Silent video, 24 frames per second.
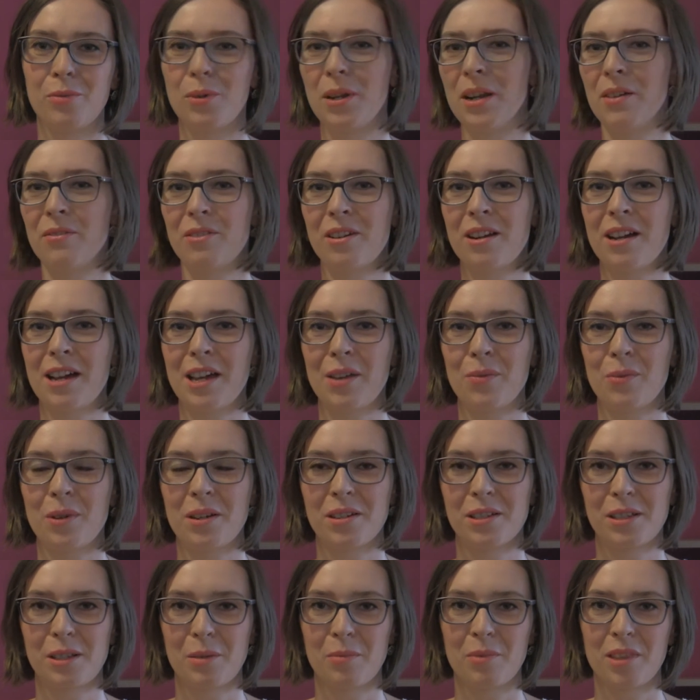whenever I wear
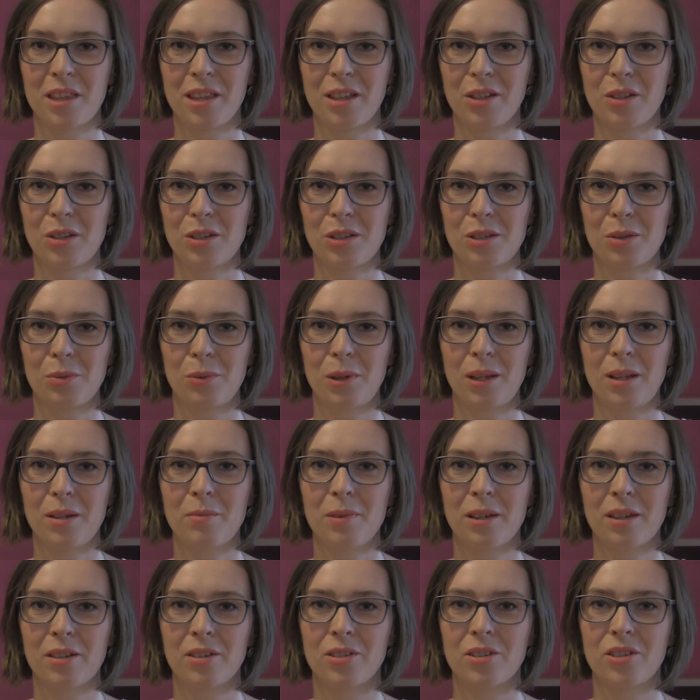something sweet
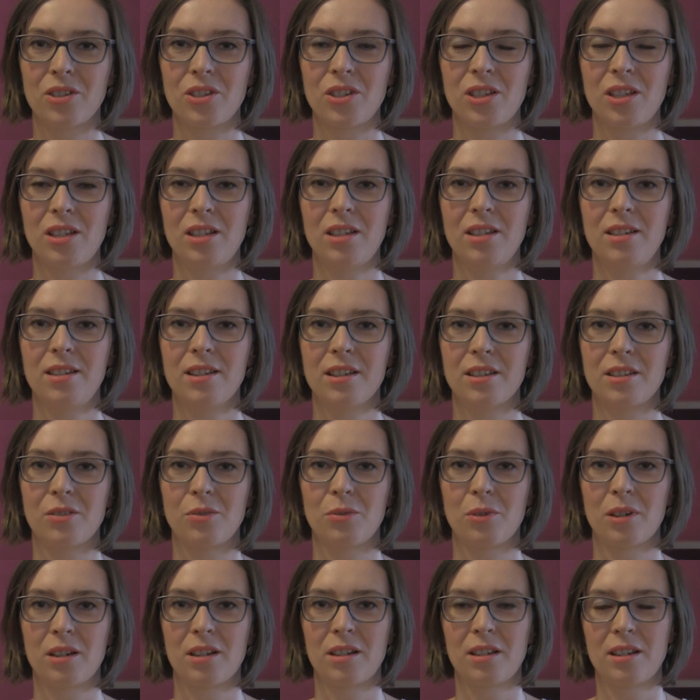because she doesn't
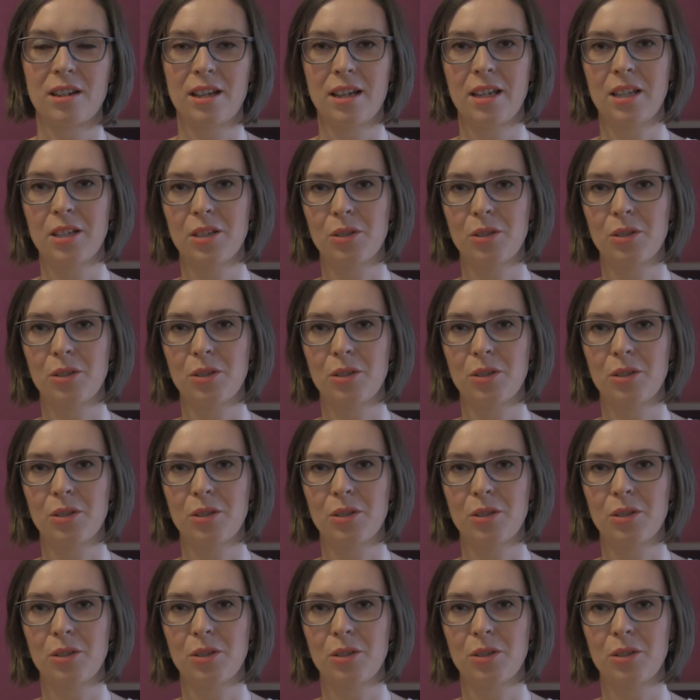really like